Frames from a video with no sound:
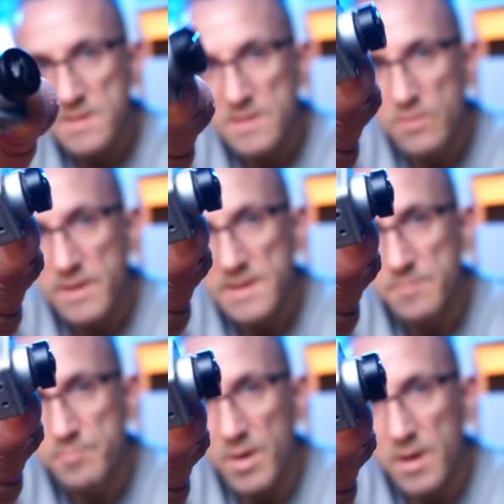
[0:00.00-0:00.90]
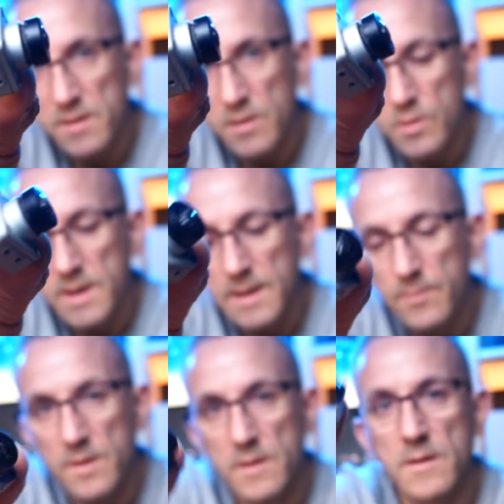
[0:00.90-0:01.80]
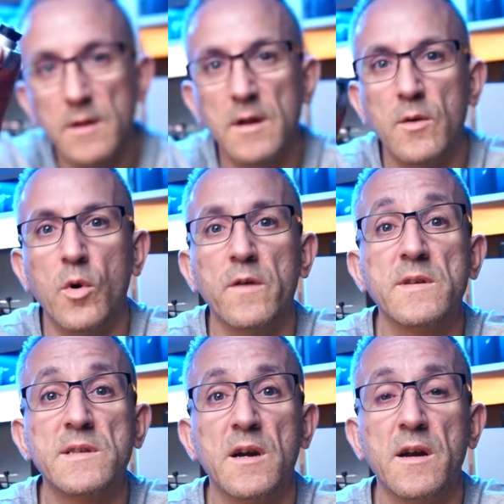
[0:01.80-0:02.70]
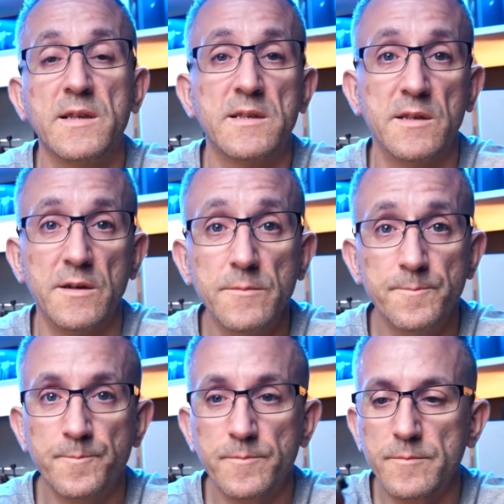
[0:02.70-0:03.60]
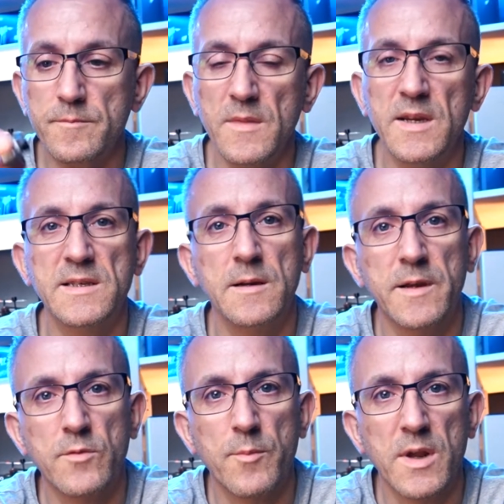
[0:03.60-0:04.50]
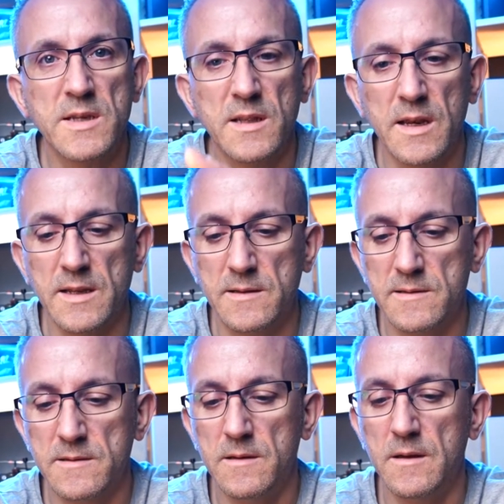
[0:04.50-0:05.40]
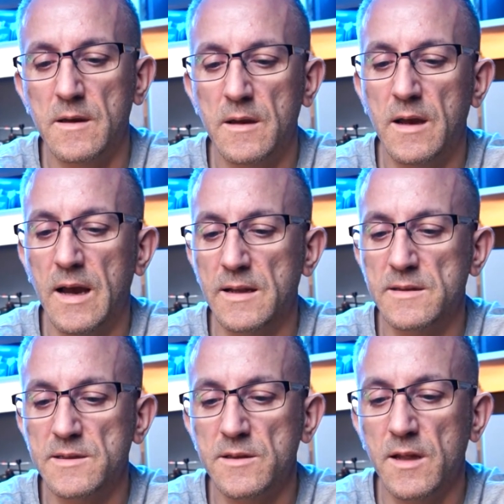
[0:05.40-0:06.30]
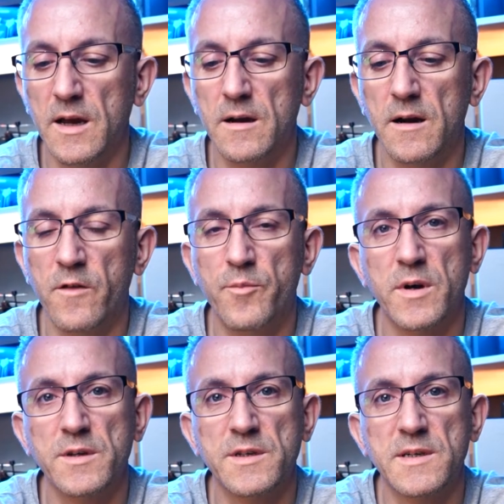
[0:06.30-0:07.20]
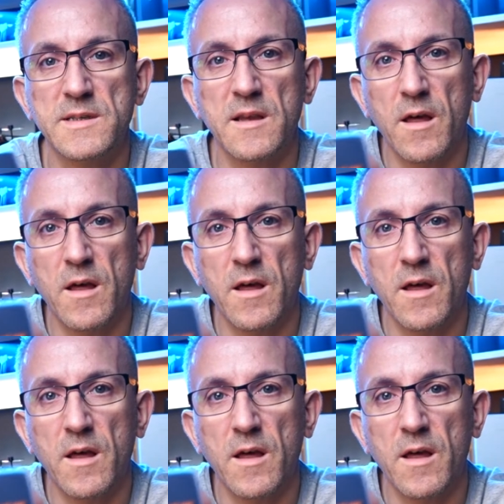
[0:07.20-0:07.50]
this, or I need to buy the whole camera. What I've decided to do is I'm going to replace the lens. And to do that, I've purchased